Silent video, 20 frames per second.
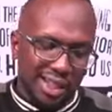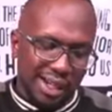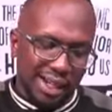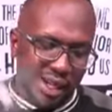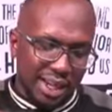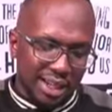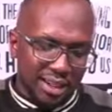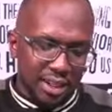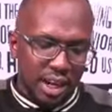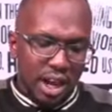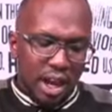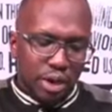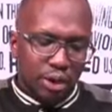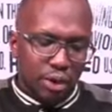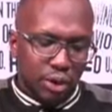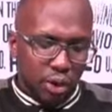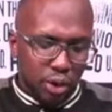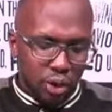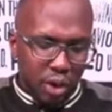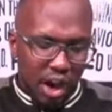At least
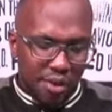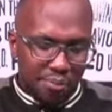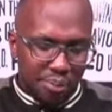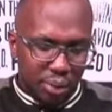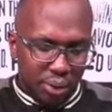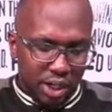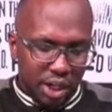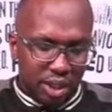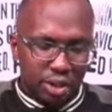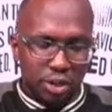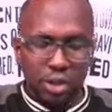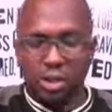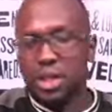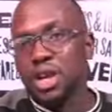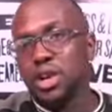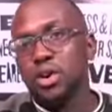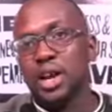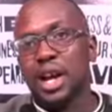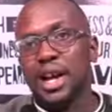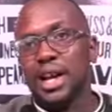you have protection.
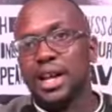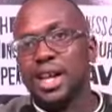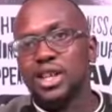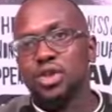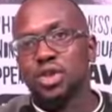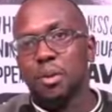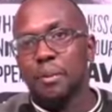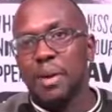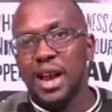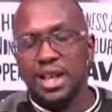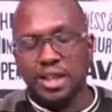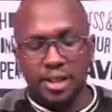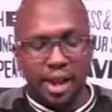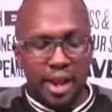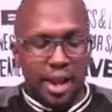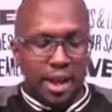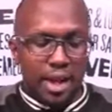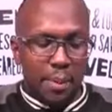Then you can customize